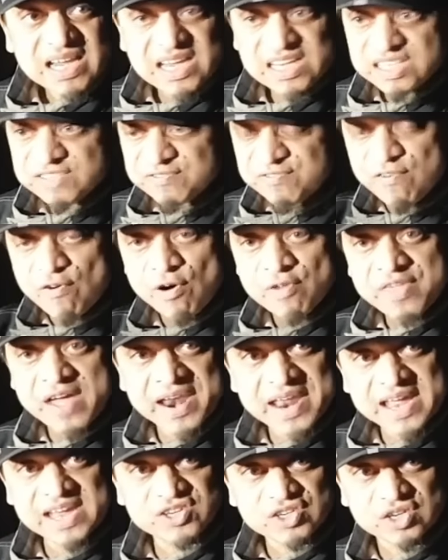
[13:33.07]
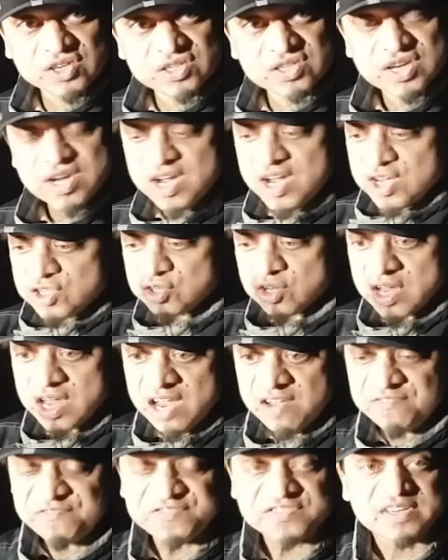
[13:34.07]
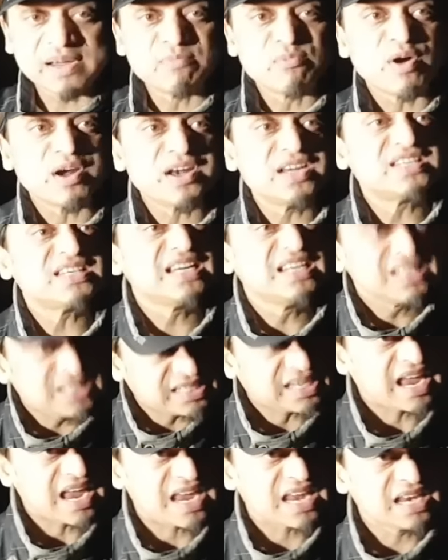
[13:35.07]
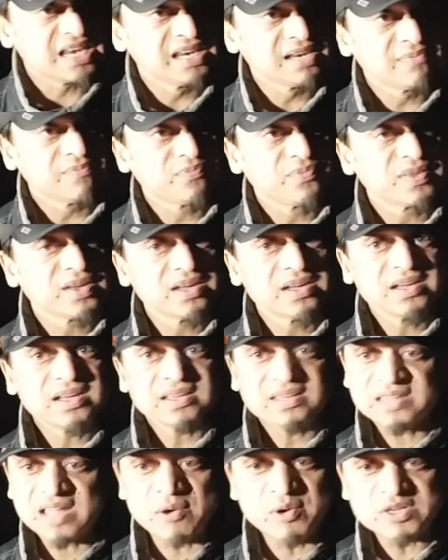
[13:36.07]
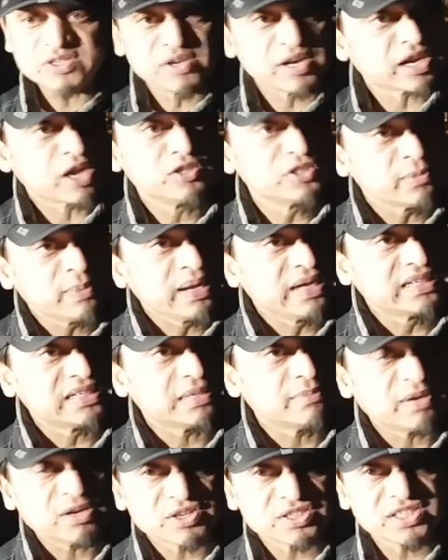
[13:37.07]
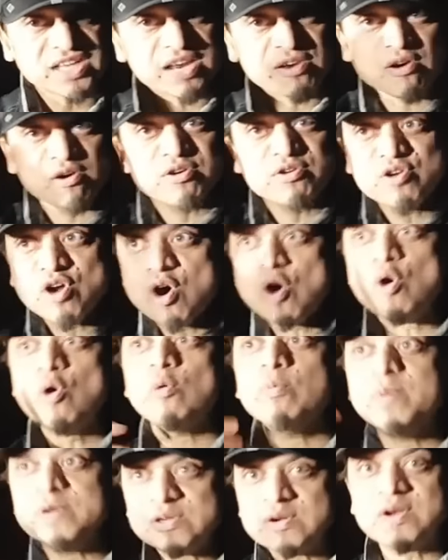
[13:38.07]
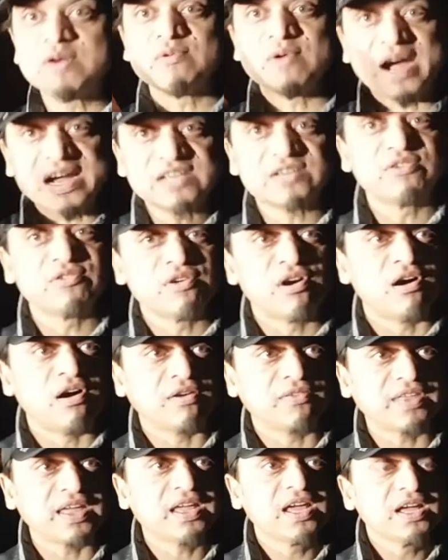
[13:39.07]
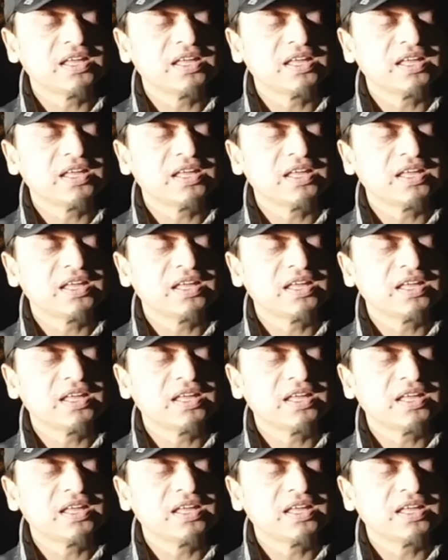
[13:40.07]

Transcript: is for that agent. So if someone is insane, there is no accountability because they don't know between right and wrong. You know,